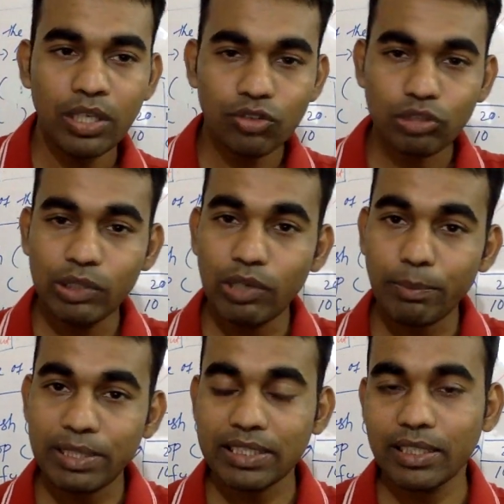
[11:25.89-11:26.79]
so you are
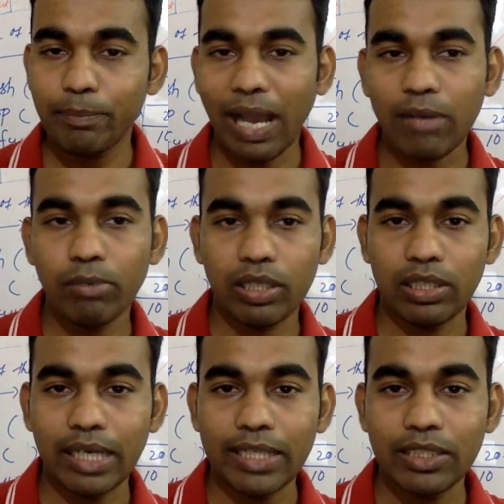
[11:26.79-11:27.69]
pressing the back
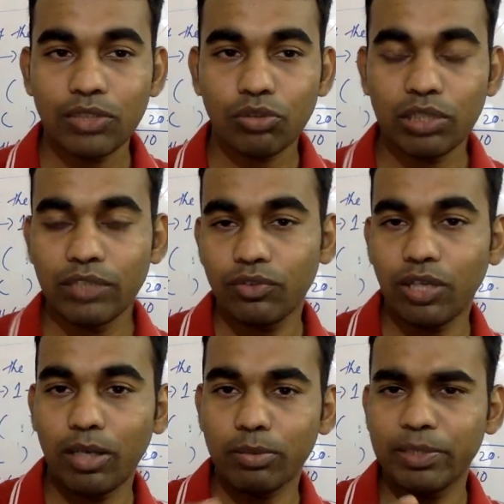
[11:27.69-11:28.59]
button, right? So if
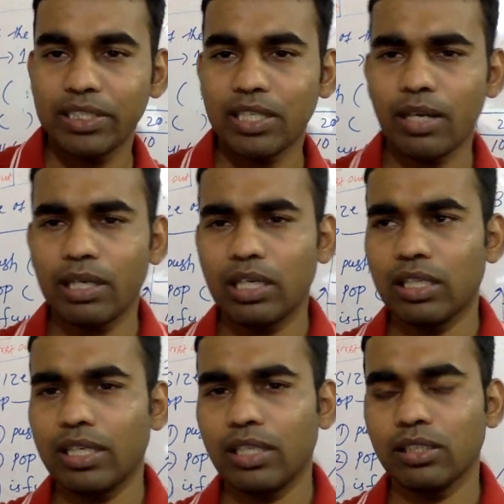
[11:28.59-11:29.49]
you have visited
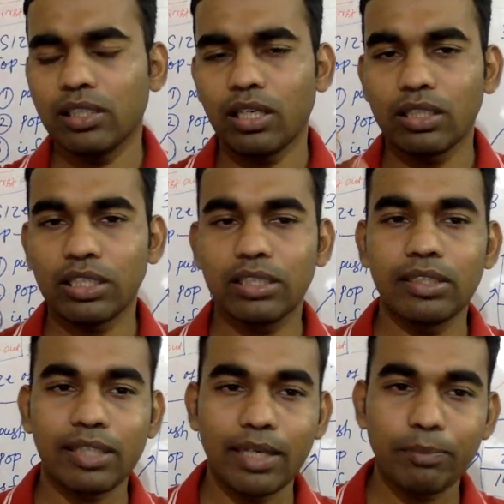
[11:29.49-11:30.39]

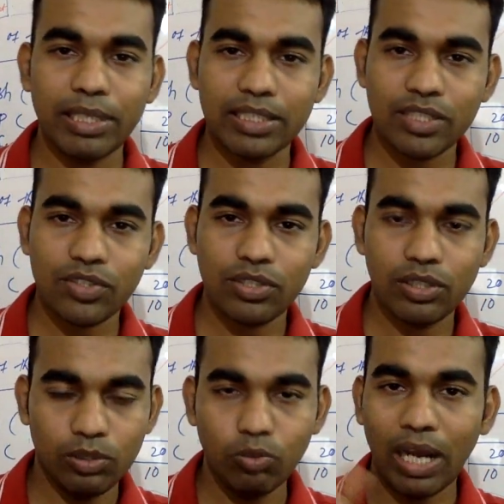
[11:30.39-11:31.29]
10 pages,
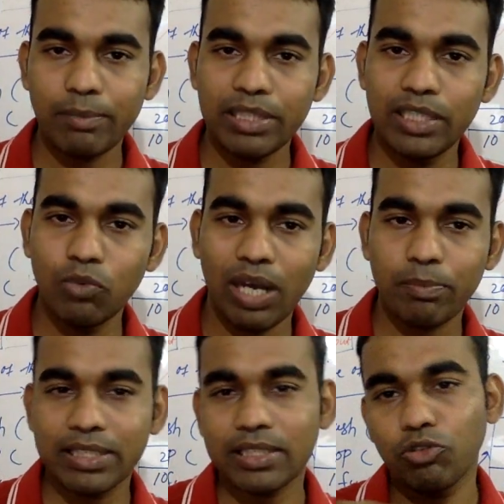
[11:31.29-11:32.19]
in one
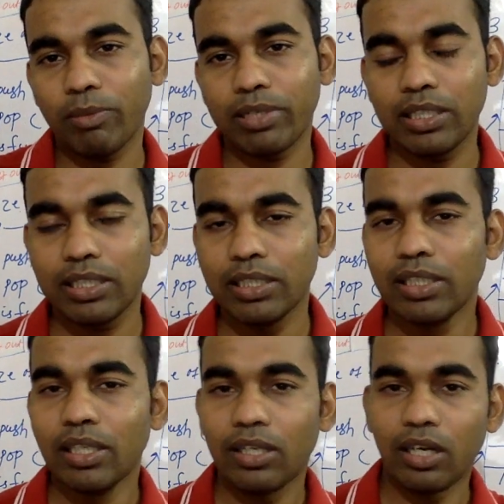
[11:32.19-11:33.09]
pages you have did the
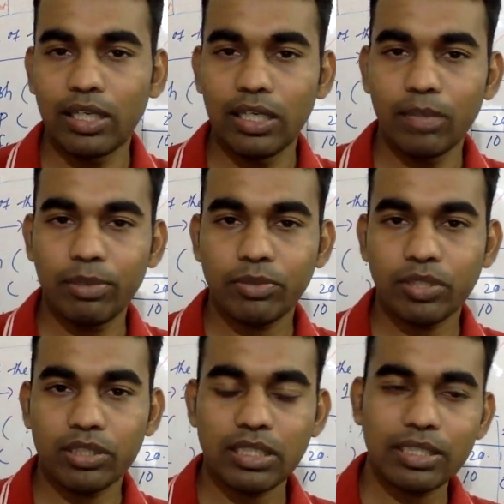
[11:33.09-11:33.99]
100 number of
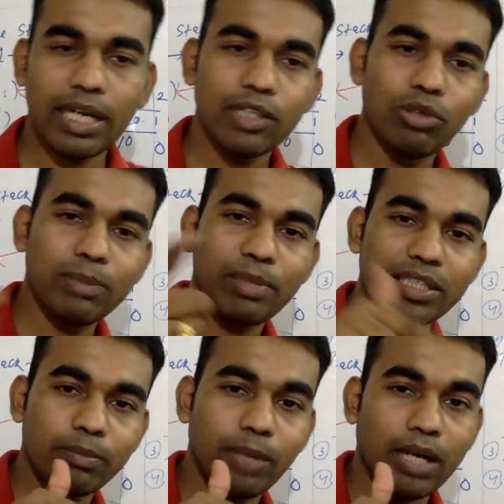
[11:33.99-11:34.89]
searches and you are
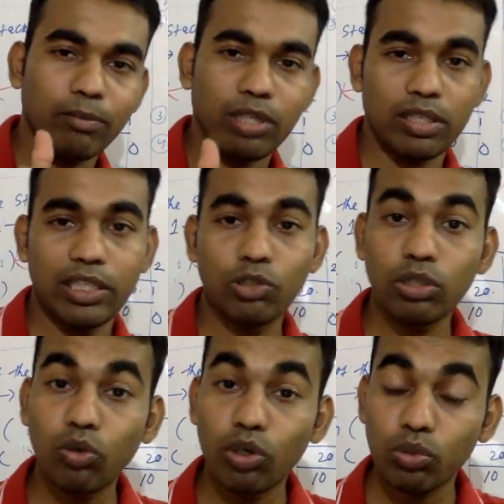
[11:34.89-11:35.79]
pressing back button, it
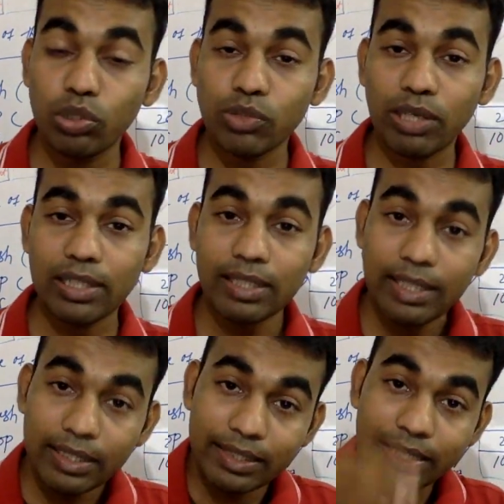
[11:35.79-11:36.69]
will go to which one?
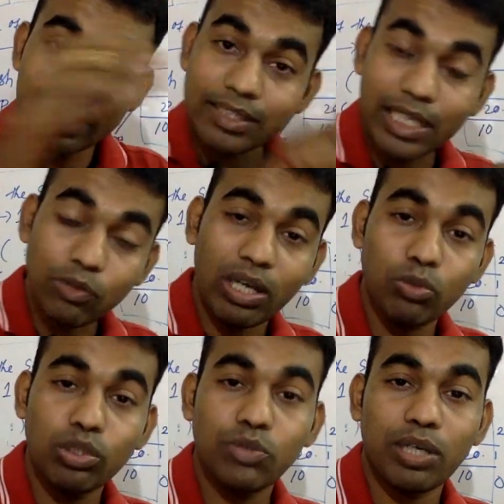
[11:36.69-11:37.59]
The recent
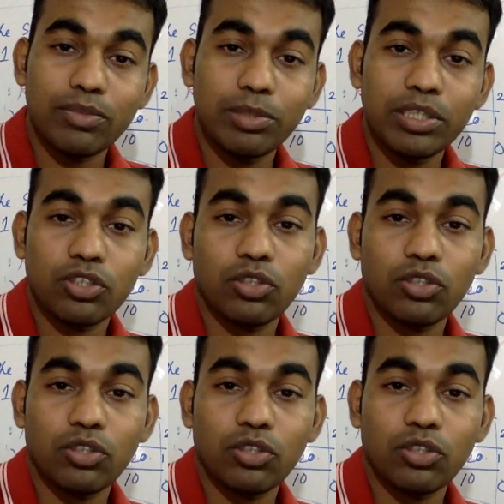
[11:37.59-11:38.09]
one which has been